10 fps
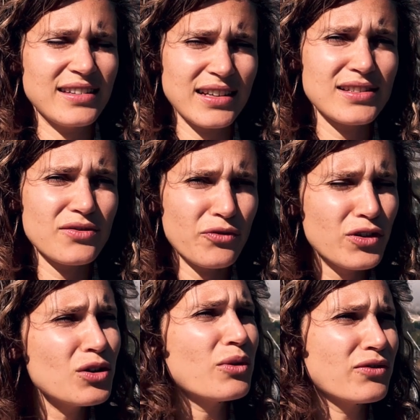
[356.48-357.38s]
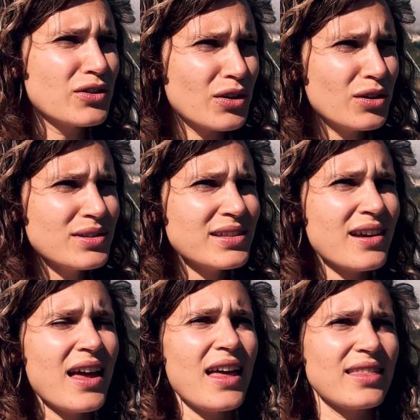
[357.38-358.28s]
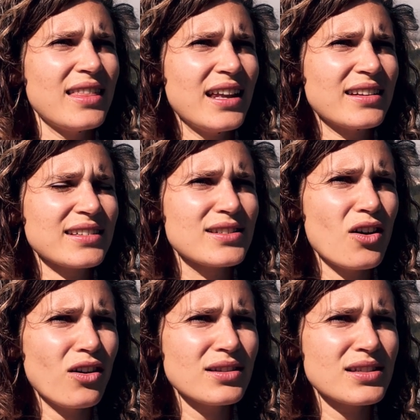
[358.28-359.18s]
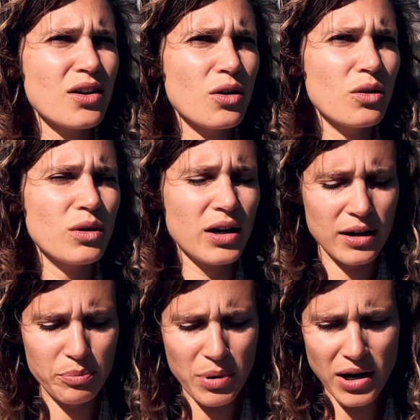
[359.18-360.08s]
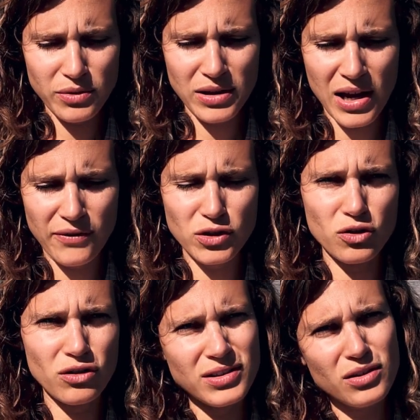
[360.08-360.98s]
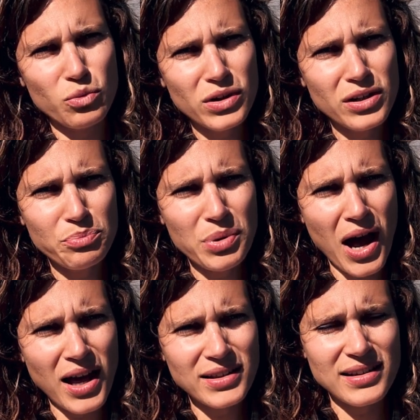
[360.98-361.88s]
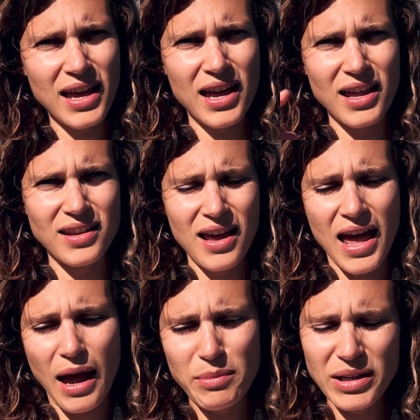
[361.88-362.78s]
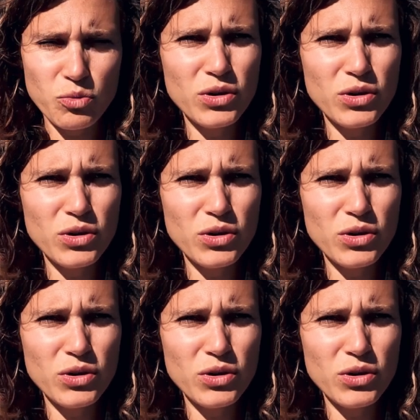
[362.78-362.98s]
With few of those, then there's also a part where you have to cross the wooden paths, and I mean the